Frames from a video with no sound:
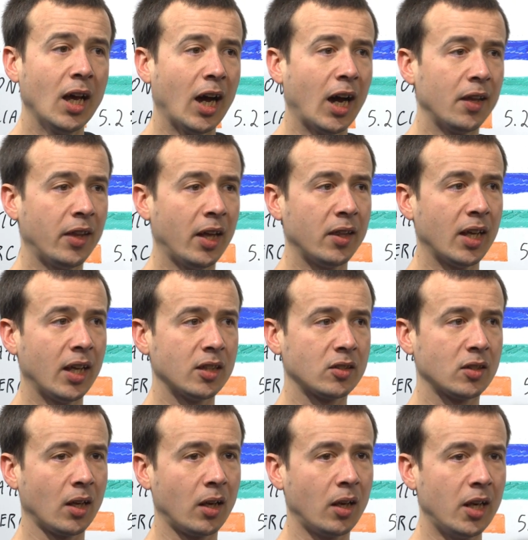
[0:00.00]
And then
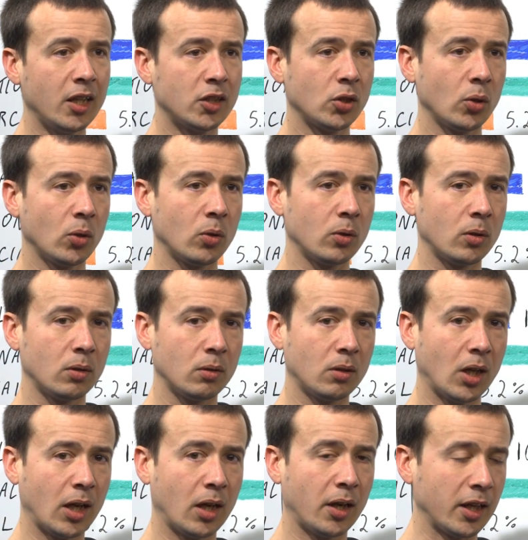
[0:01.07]
there's little
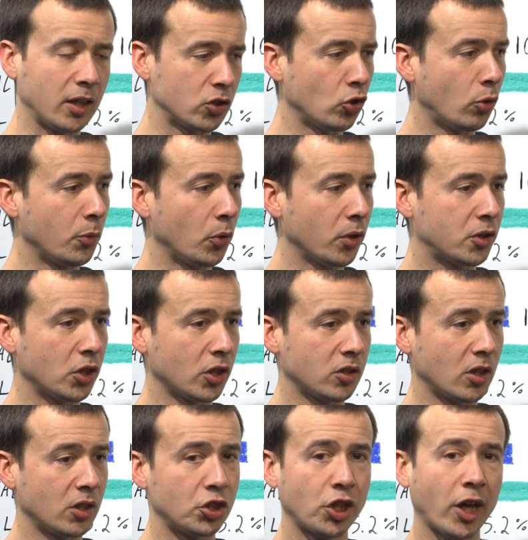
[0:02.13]
uh, links, normally with just
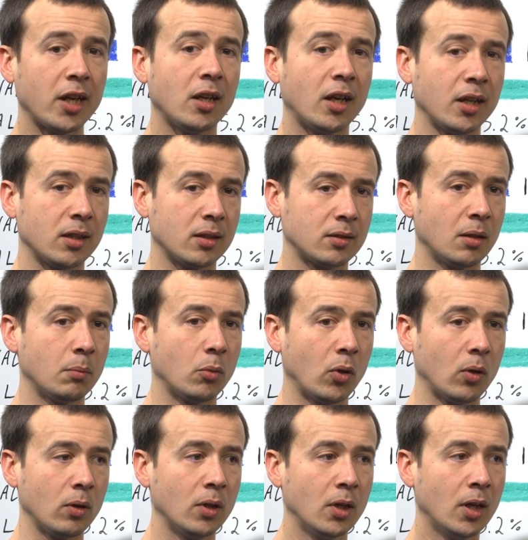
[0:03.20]
a chain link
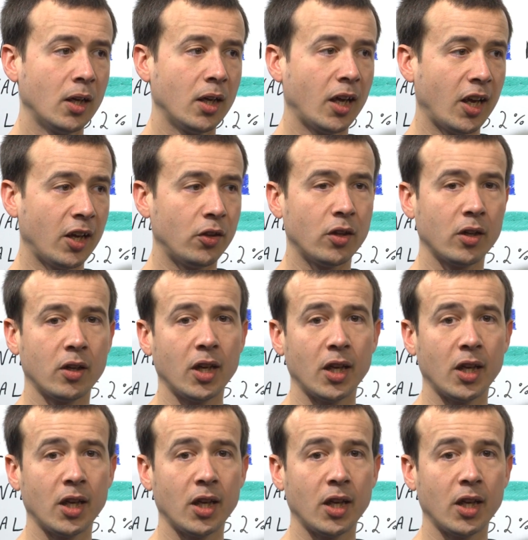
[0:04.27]
symbol in the,